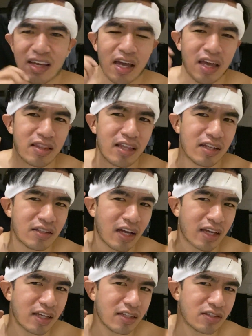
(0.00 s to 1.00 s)
And then
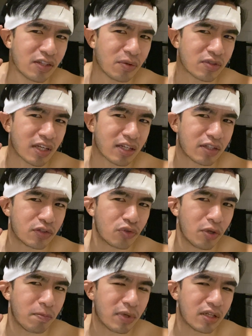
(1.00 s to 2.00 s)
I guess there was like a
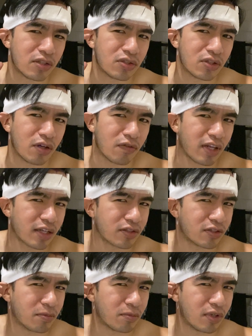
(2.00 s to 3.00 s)
drippage of like
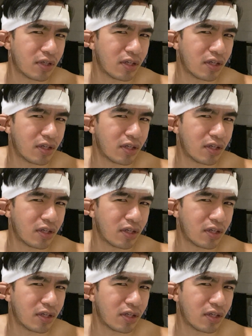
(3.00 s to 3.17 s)
some,